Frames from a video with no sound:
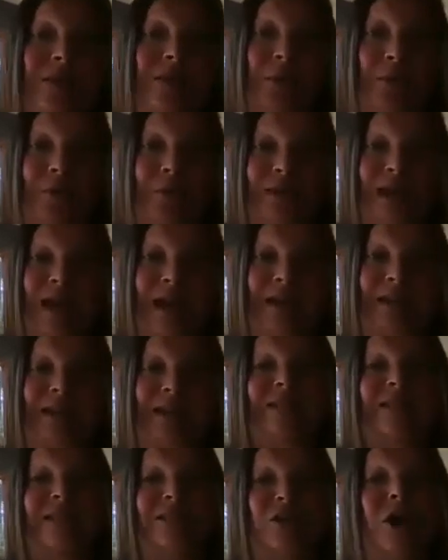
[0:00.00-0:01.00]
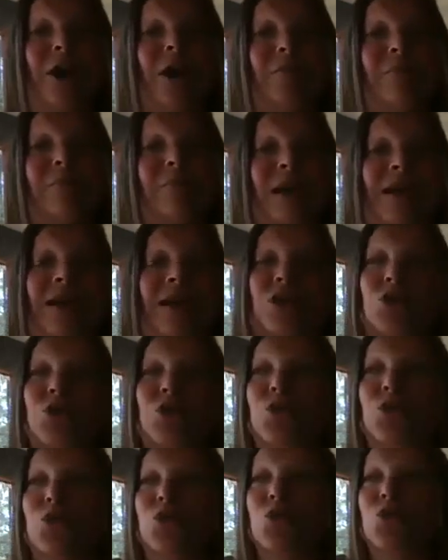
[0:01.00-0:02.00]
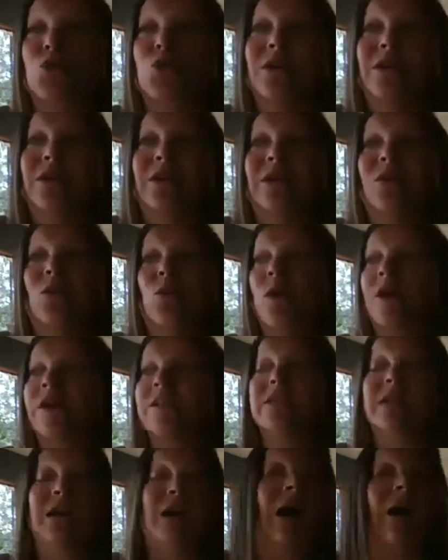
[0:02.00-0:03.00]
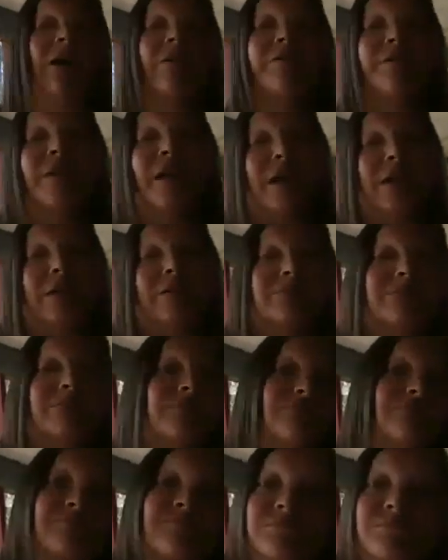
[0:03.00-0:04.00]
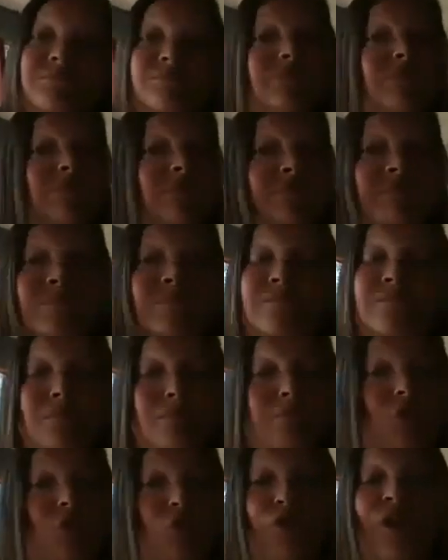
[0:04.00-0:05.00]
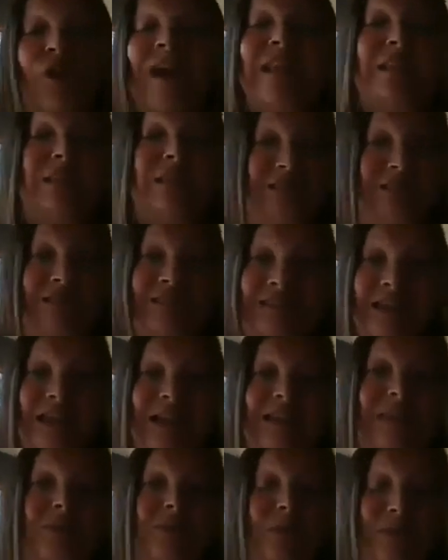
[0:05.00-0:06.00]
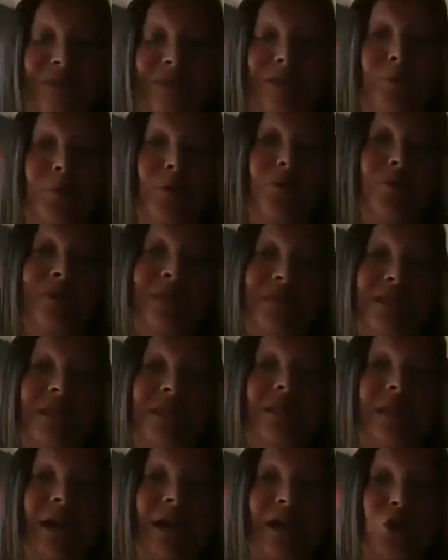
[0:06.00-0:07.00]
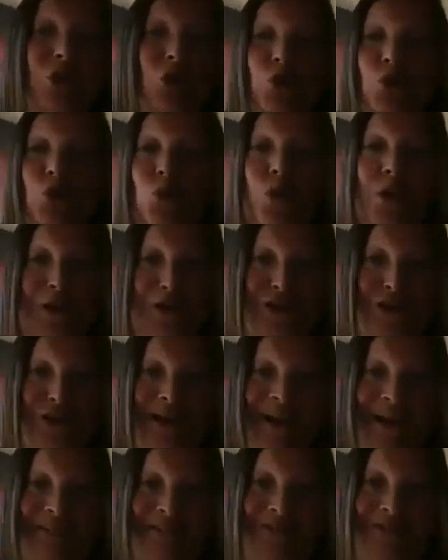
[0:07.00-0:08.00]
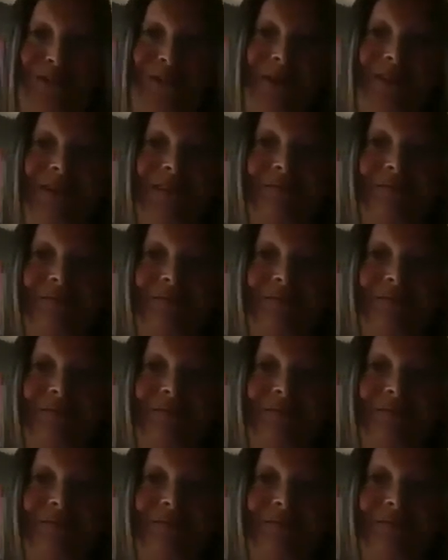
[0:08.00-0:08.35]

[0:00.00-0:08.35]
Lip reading: about that next time that you want to have that great sex with the person that you want to have it with.